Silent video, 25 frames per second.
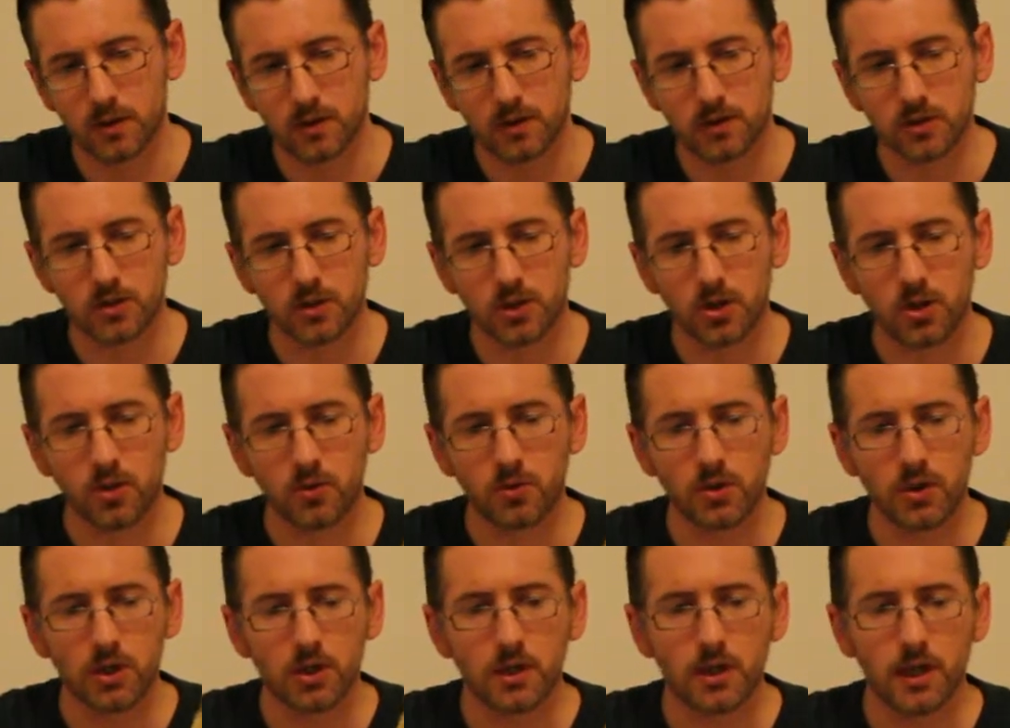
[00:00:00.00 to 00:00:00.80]

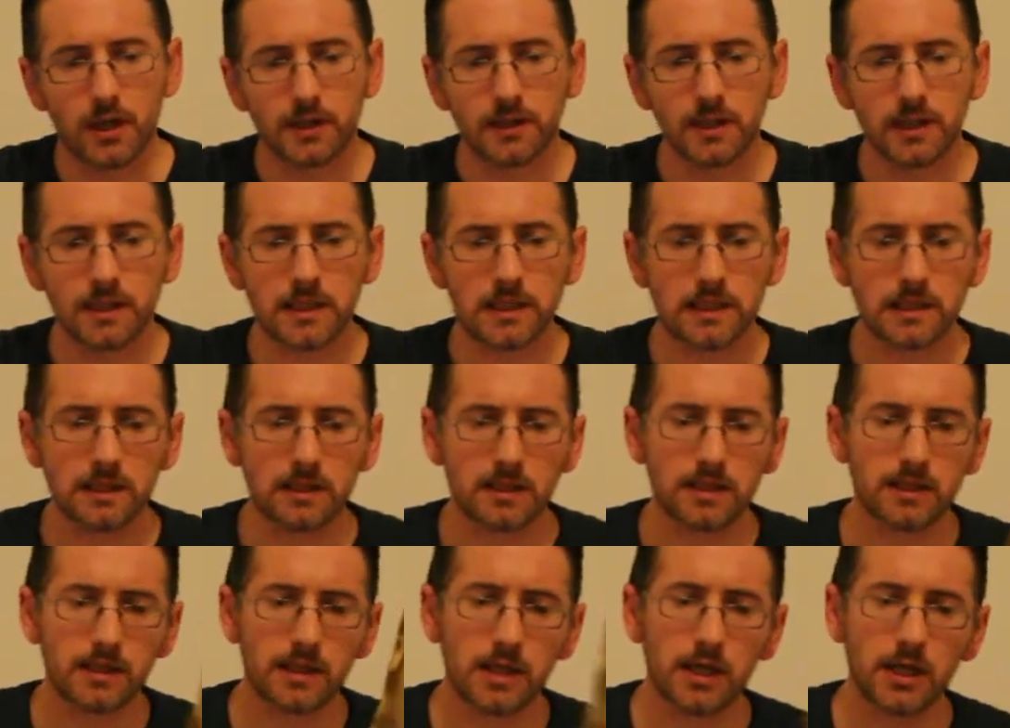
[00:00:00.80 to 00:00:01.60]
So at
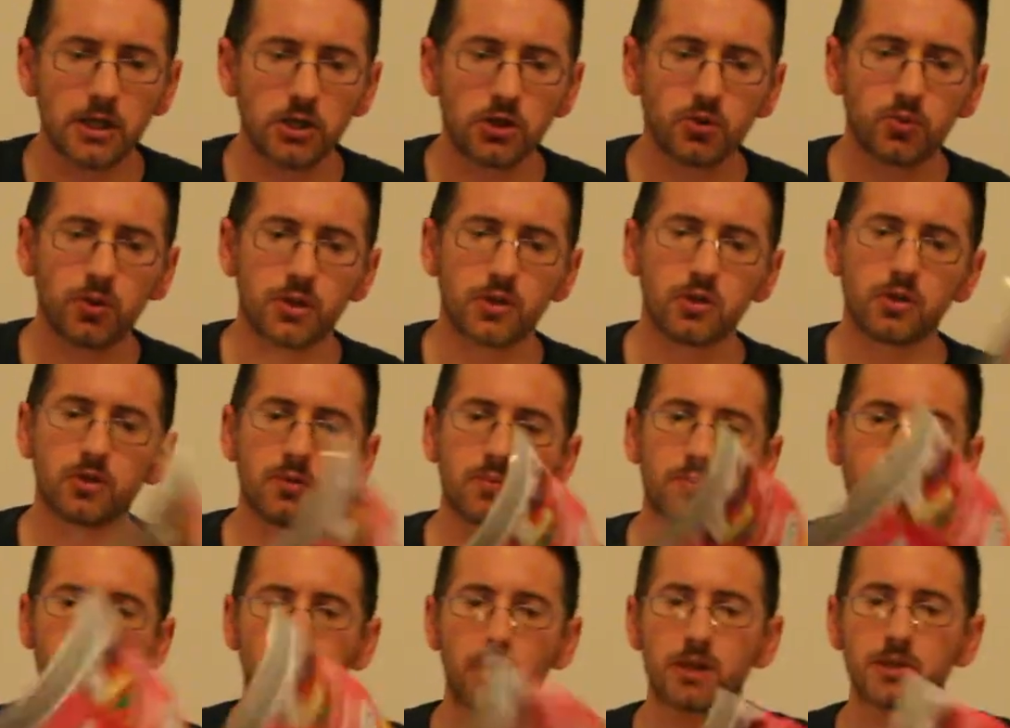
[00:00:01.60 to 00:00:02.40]
this stage, when
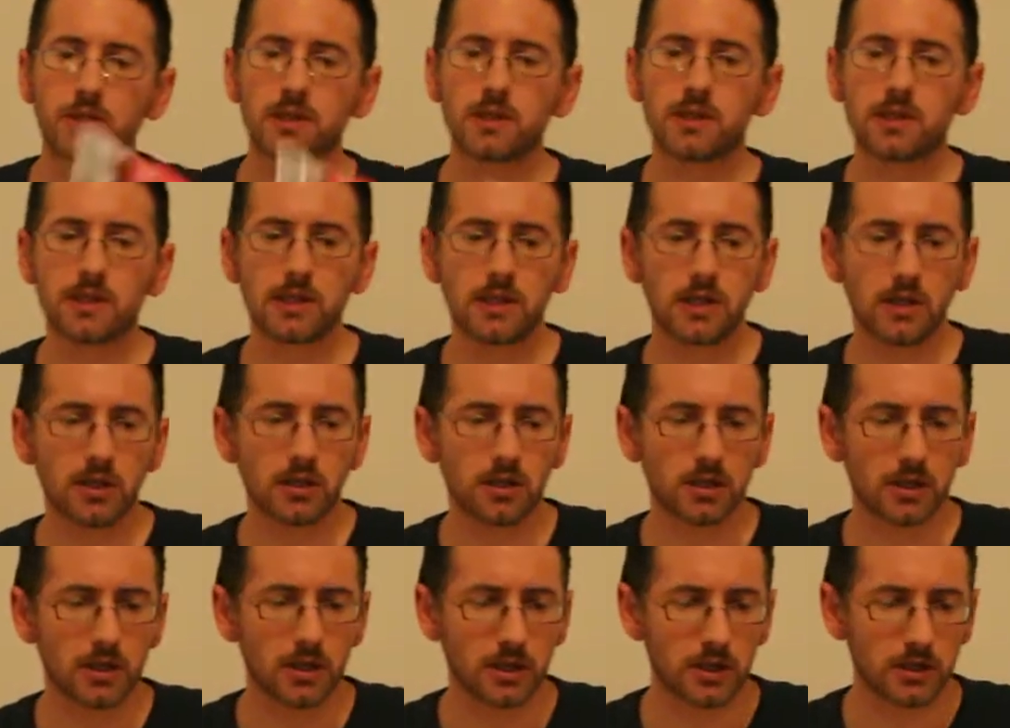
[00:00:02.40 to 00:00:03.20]
you're
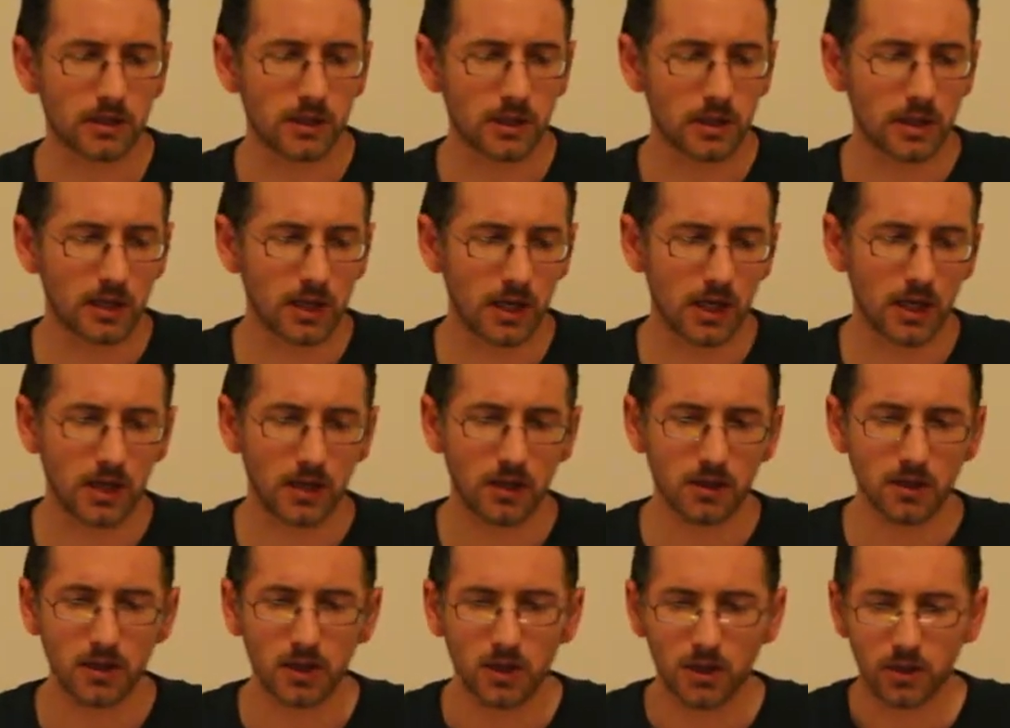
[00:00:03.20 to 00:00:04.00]
processing the
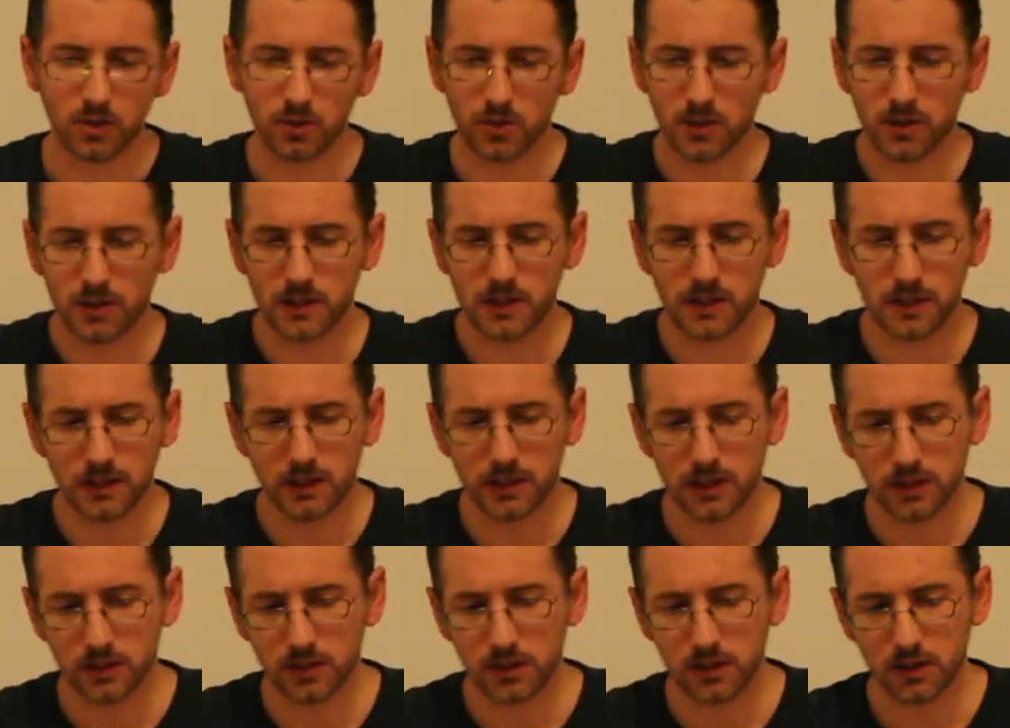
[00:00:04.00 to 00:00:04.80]
can, you can see
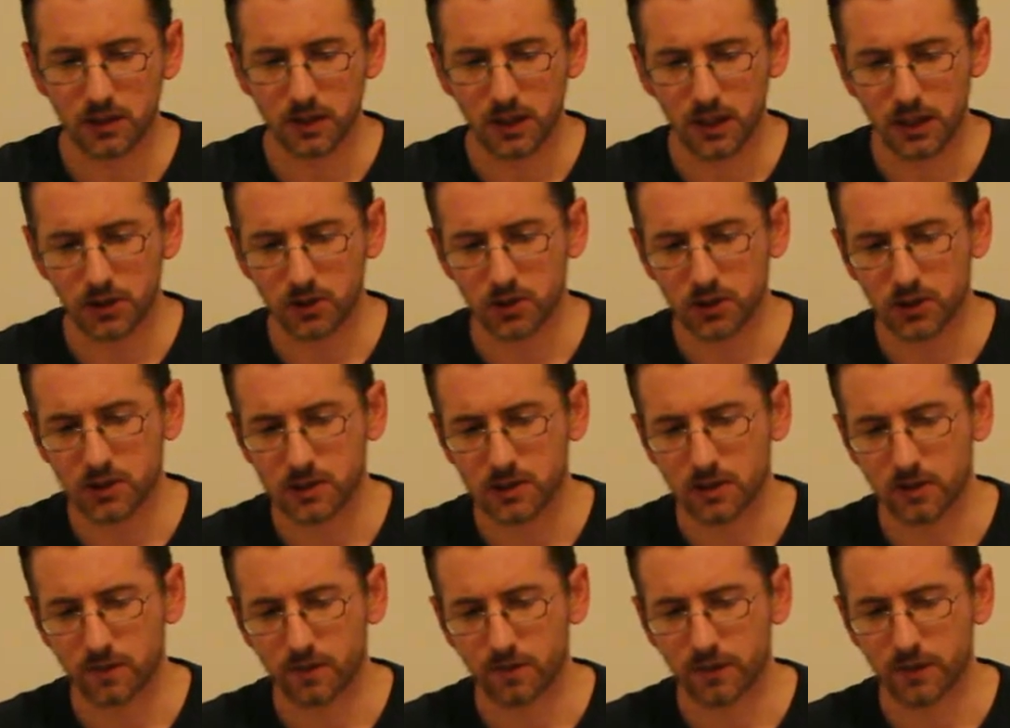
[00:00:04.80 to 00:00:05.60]
that the
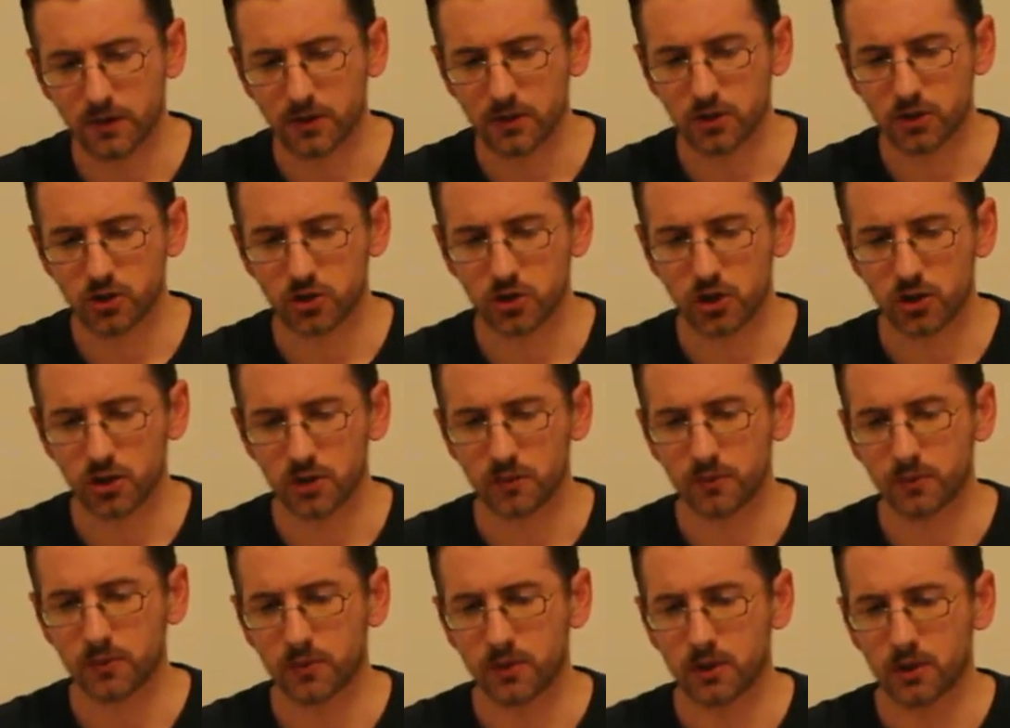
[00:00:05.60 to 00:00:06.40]
edges are very
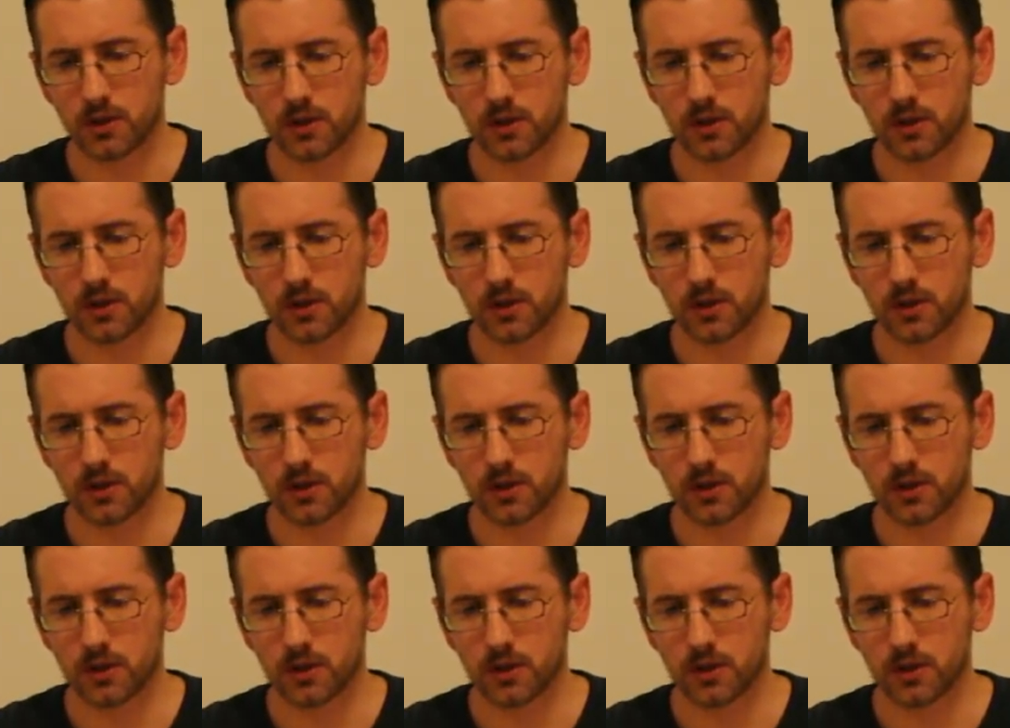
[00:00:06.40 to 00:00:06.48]
sharp,